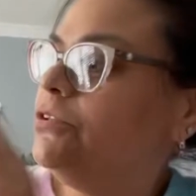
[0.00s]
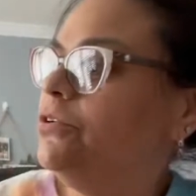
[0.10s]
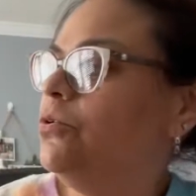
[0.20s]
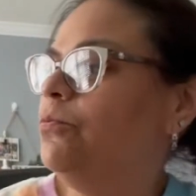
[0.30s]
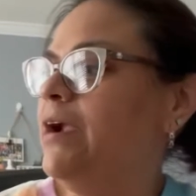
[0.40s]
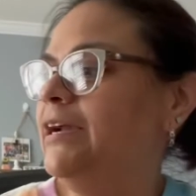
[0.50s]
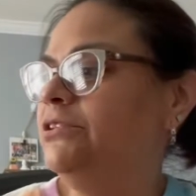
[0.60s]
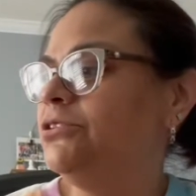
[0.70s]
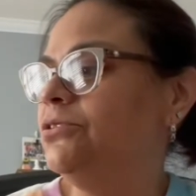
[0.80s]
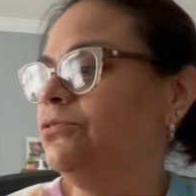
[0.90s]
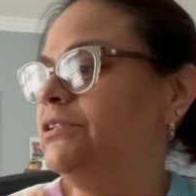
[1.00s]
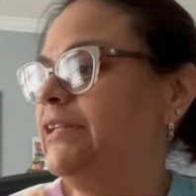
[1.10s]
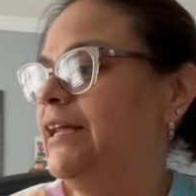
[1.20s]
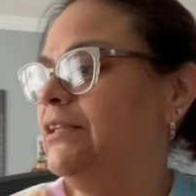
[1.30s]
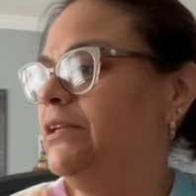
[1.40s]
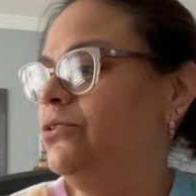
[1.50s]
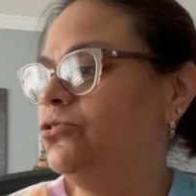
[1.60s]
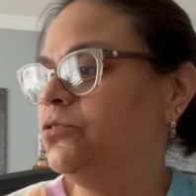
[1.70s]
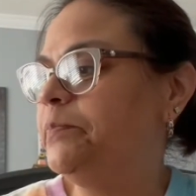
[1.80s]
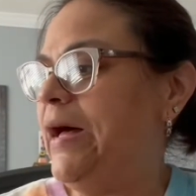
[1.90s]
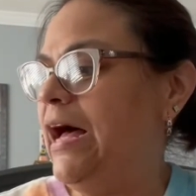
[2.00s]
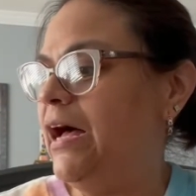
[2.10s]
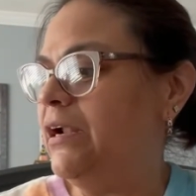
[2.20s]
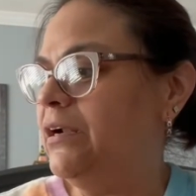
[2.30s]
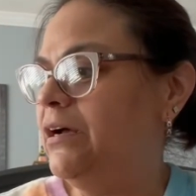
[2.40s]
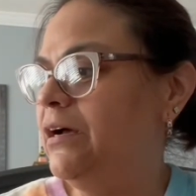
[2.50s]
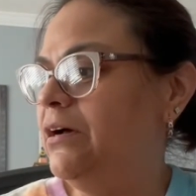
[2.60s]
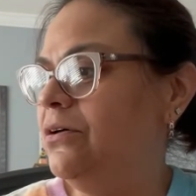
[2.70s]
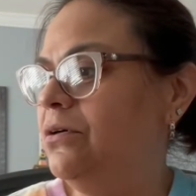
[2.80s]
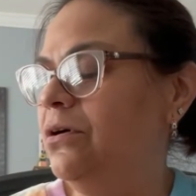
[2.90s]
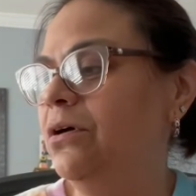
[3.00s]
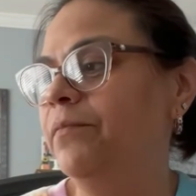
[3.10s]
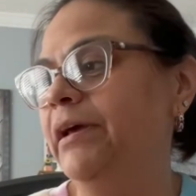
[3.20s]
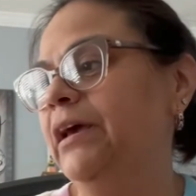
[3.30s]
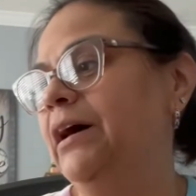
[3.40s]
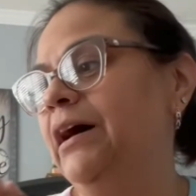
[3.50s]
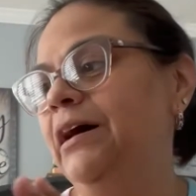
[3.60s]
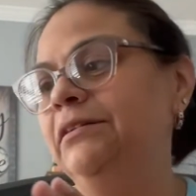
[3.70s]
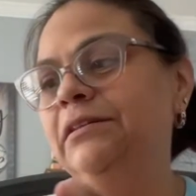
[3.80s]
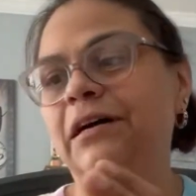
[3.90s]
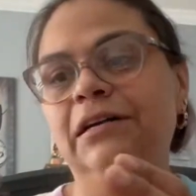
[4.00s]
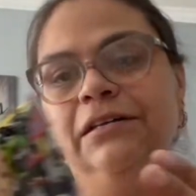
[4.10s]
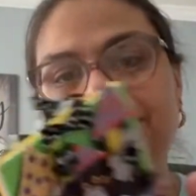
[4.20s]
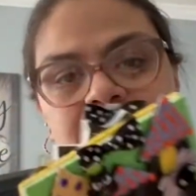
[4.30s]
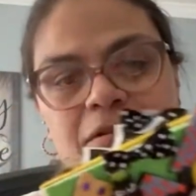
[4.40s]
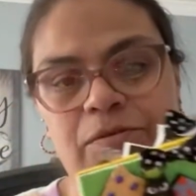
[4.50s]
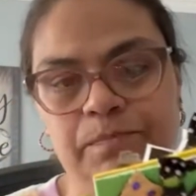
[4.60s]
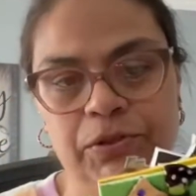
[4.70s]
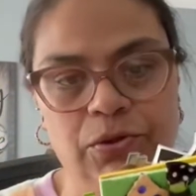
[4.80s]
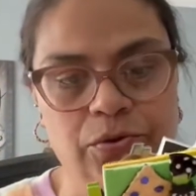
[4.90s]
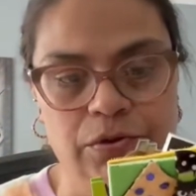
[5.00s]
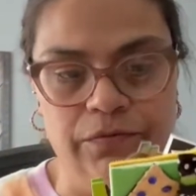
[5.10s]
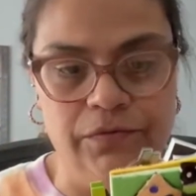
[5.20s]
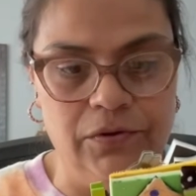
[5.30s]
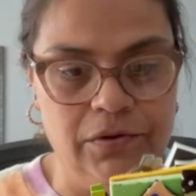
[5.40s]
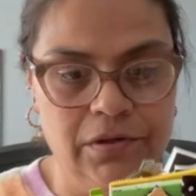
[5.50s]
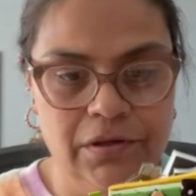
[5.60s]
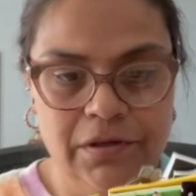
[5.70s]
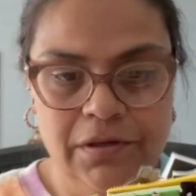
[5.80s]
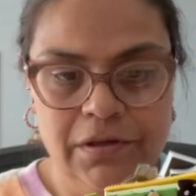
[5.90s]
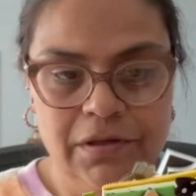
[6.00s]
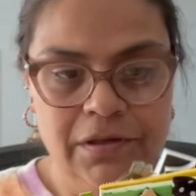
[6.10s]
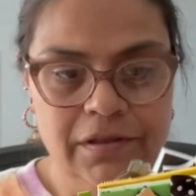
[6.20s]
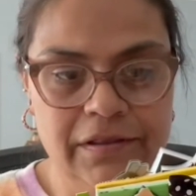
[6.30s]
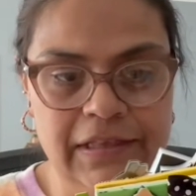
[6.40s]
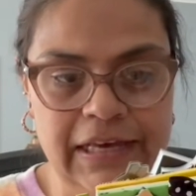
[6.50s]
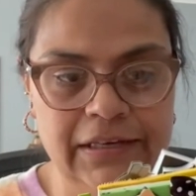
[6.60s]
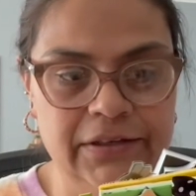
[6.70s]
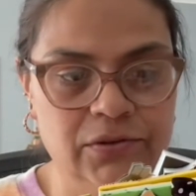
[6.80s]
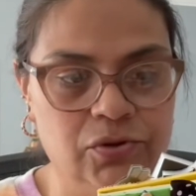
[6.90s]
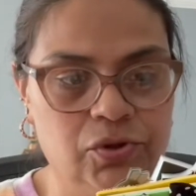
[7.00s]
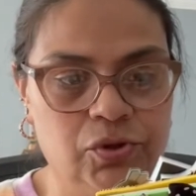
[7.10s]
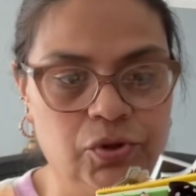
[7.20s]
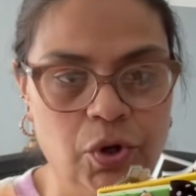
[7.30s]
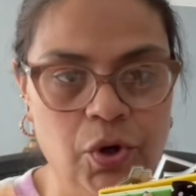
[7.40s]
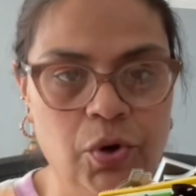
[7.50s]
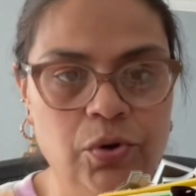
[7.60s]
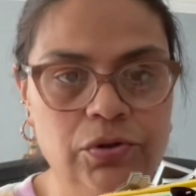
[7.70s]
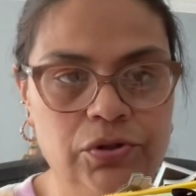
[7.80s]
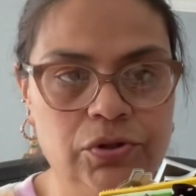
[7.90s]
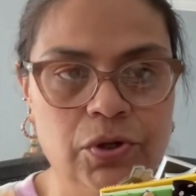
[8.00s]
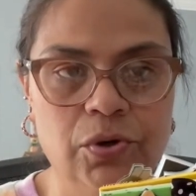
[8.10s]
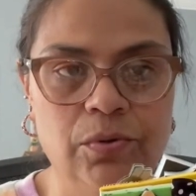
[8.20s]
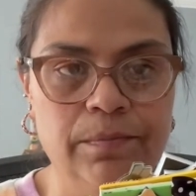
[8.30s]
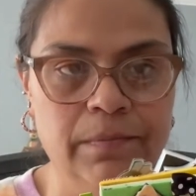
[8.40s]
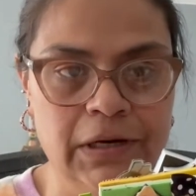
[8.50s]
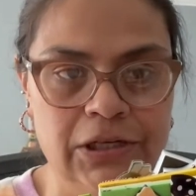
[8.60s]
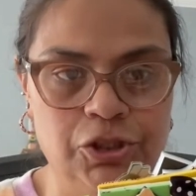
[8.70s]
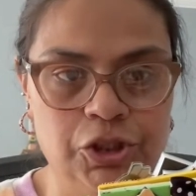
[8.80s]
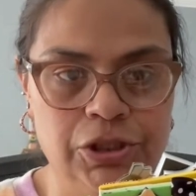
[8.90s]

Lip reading: little rhinestones in that little spot. Oh my God, Donna, this is beautiful. Thank you so, so much.